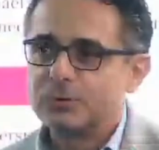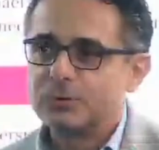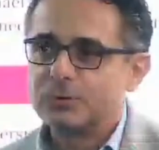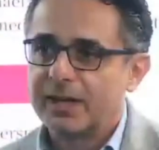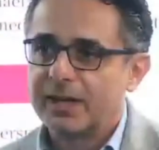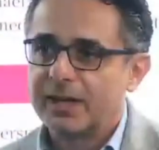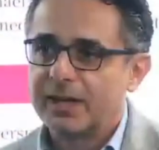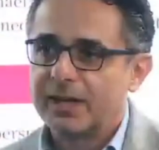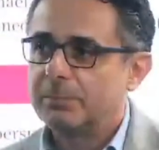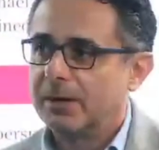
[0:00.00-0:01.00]
to engage
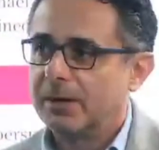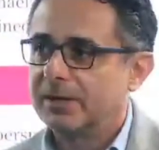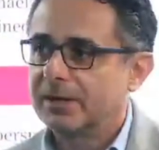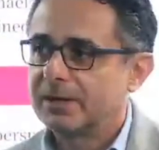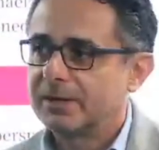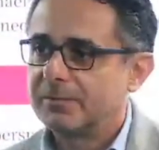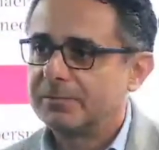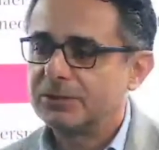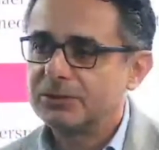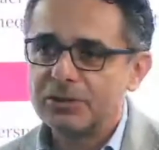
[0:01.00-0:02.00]
with the public,
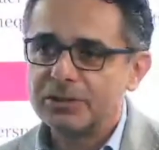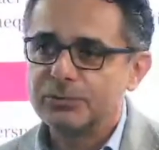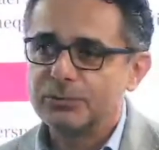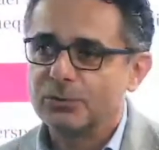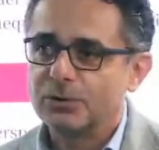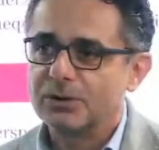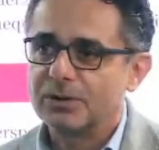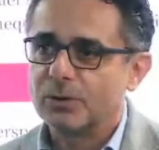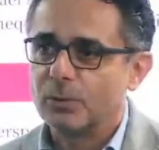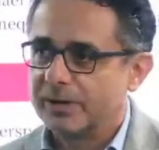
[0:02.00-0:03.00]
but not only for
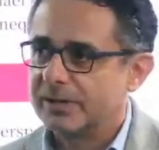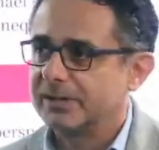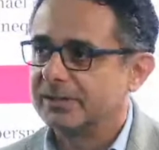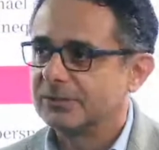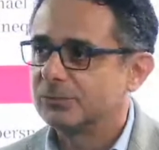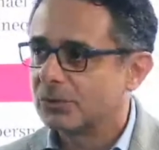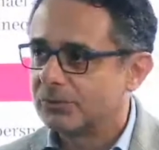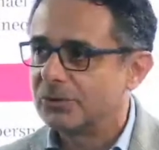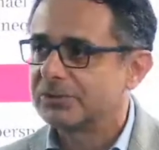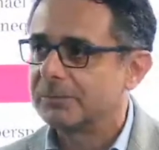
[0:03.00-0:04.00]
awareness, which
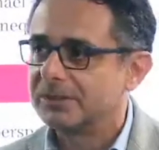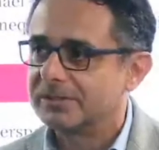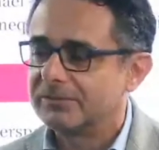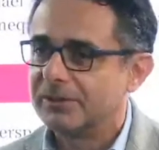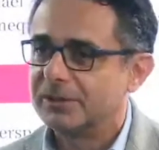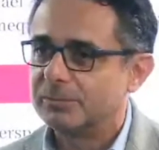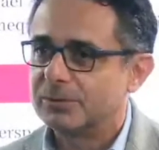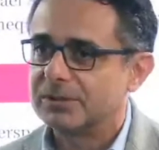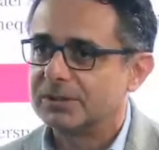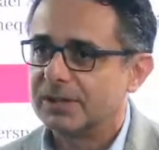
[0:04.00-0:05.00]
of course, I mean, it's a very
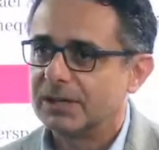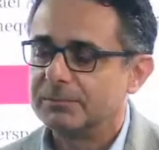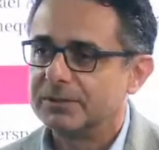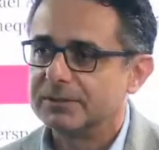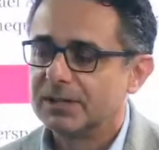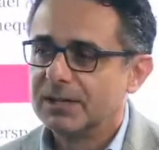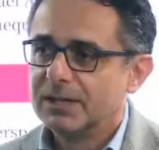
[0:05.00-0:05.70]
important element,